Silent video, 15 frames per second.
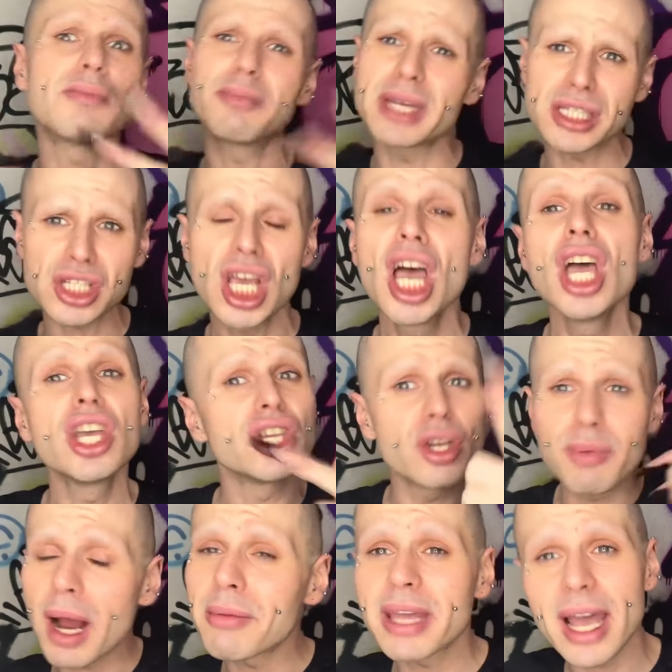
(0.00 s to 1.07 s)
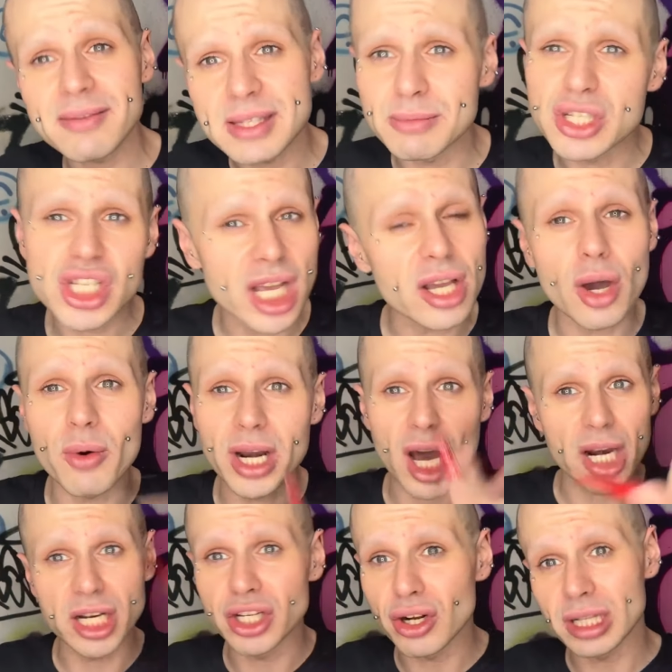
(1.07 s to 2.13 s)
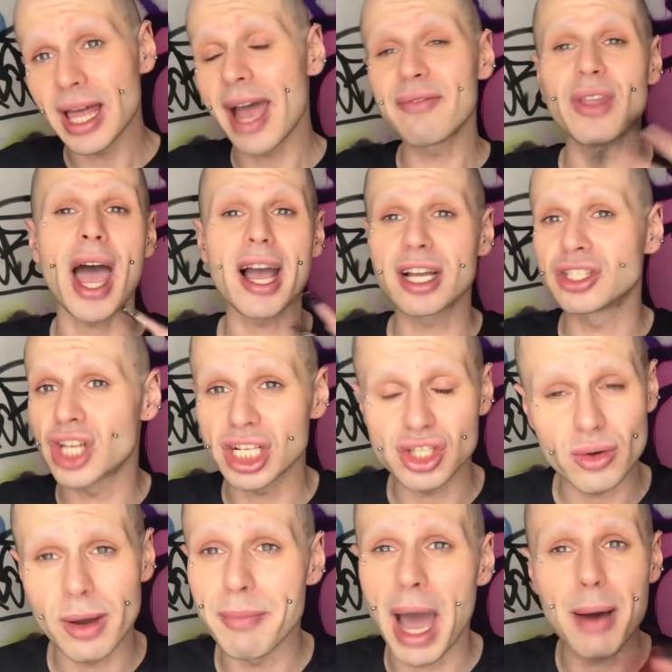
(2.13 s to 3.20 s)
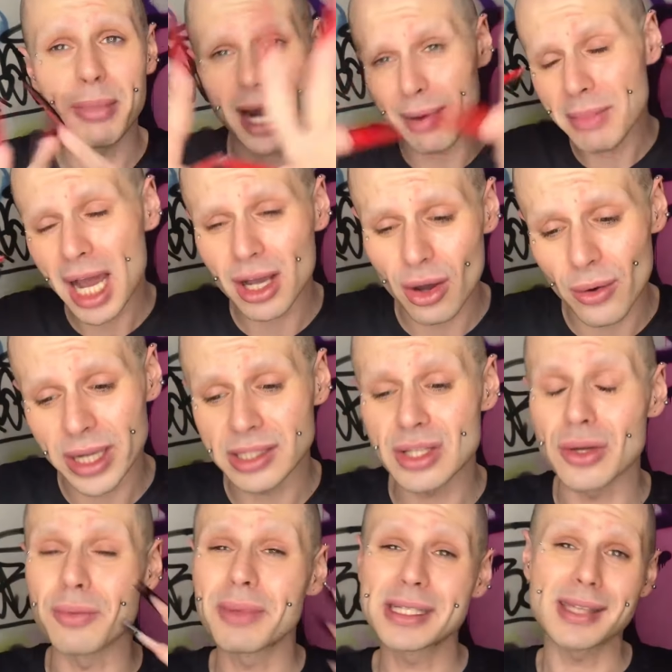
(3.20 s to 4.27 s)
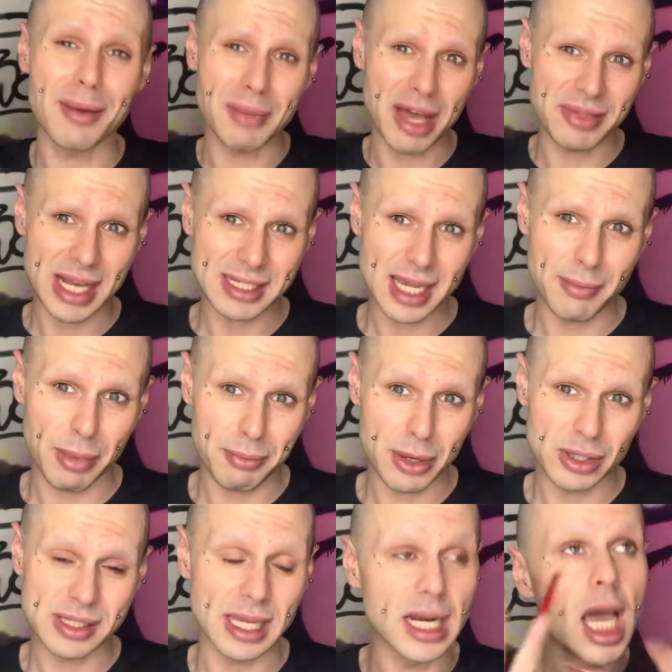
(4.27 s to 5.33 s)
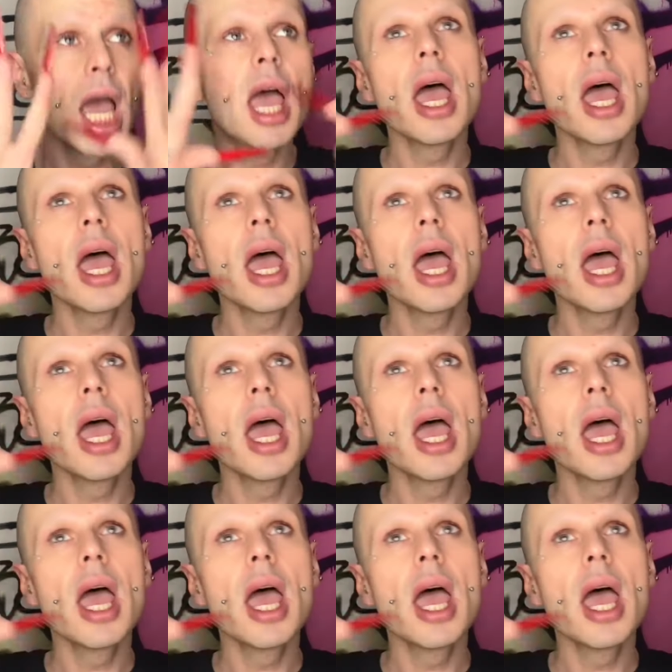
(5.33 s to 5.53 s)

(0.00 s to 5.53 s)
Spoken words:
Bitch, you probably have some shit going on in your life that I could judge you about, but I'm not going to because I'm not that type of person.